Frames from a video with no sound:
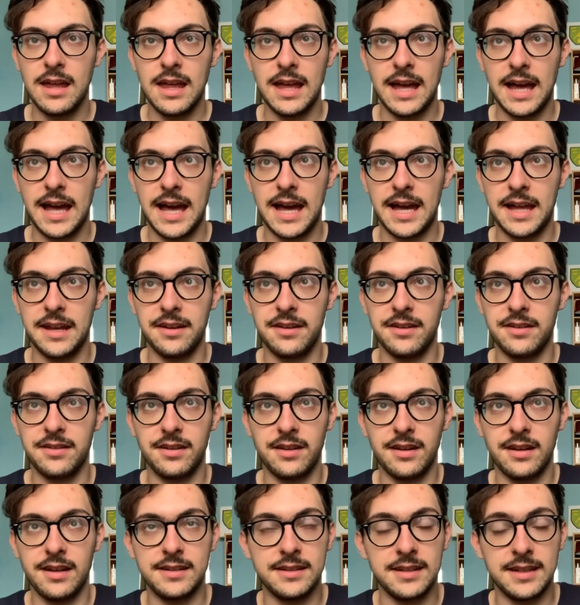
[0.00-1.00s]
And
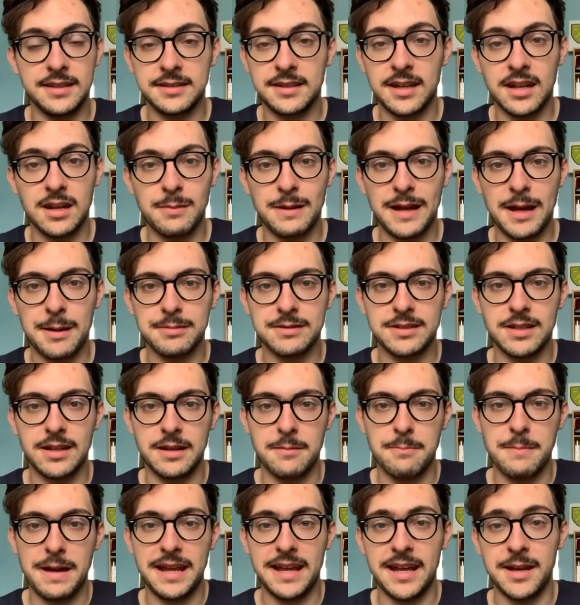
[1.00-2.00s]
it's going to be
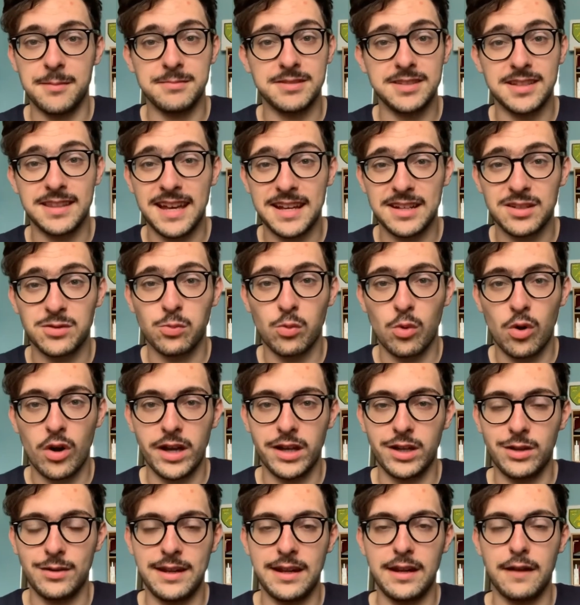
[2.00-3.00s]
absolutely mayhem. So that is why
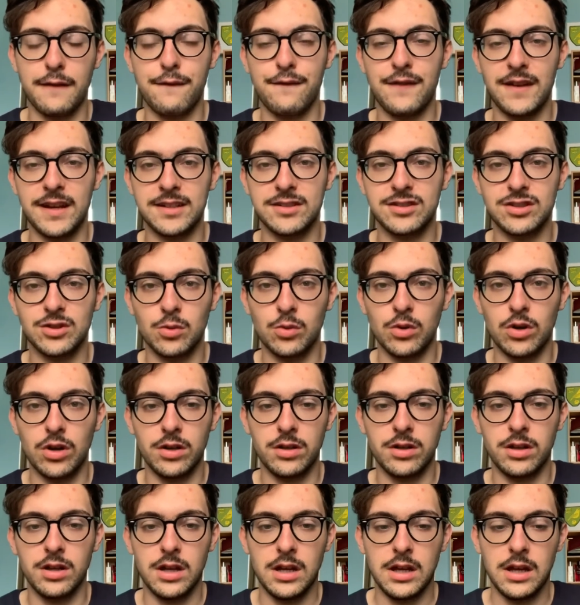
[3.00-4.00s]
you need a fixed
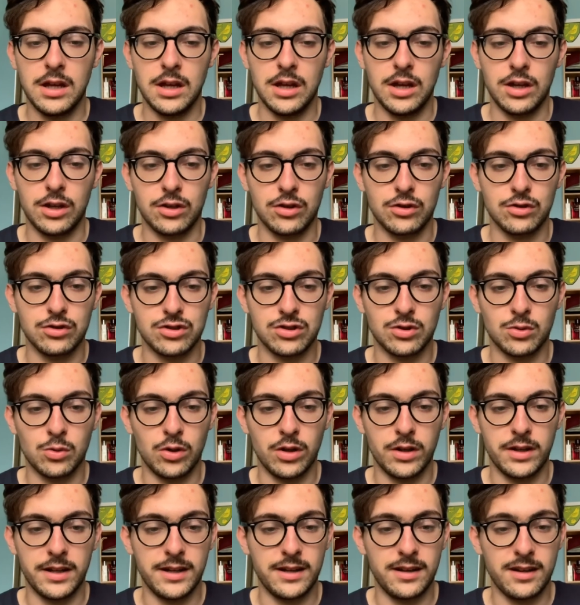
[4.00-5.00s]
squad, a good
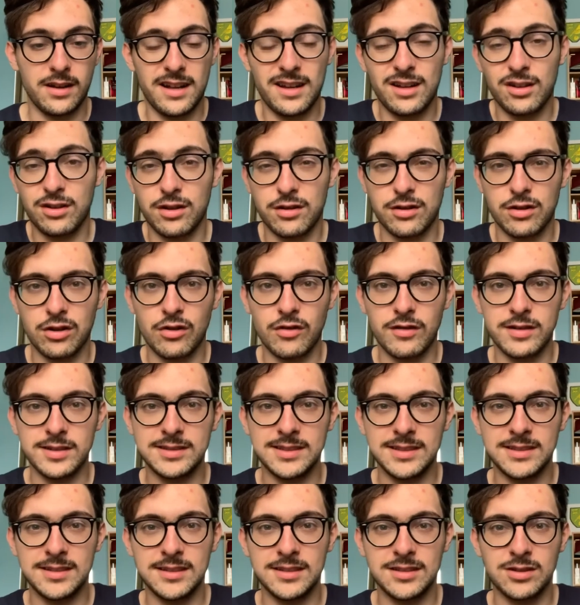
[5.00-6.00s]
squad. And I look at the Norwich
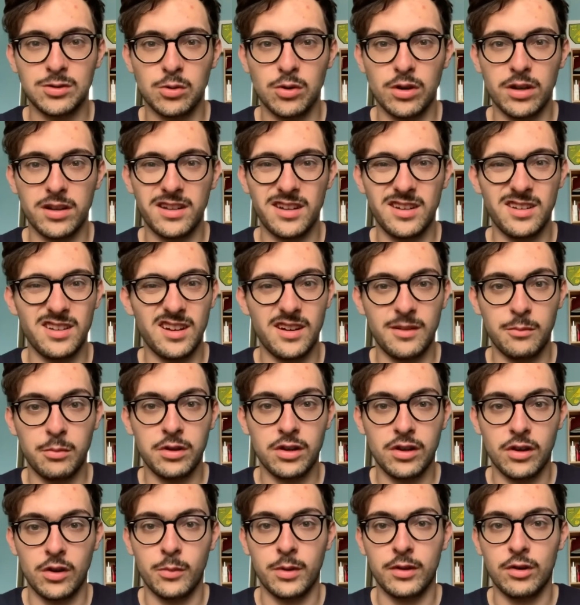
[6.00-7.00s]
City squad and you
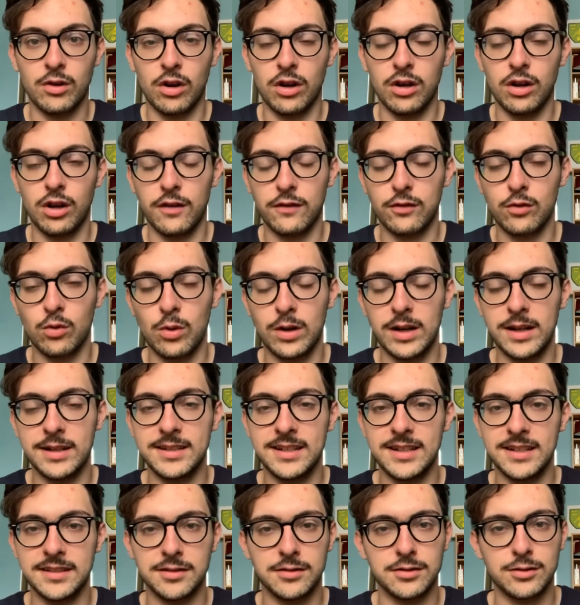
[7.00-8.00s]
know, we've got a lot of
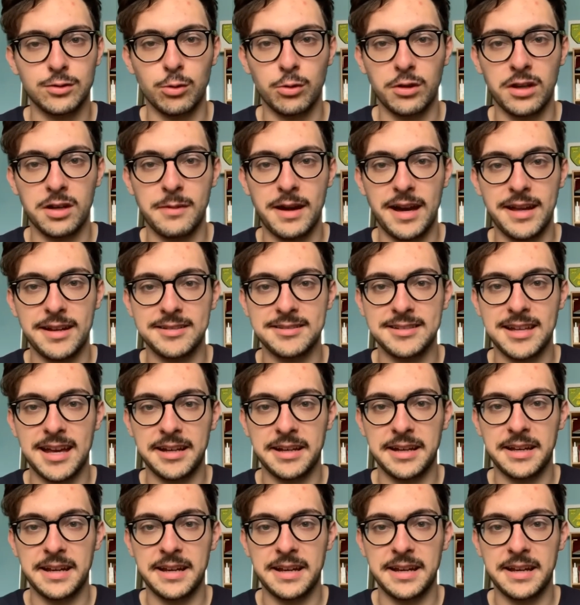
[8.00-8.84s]
quality, as I was talking about, in attacking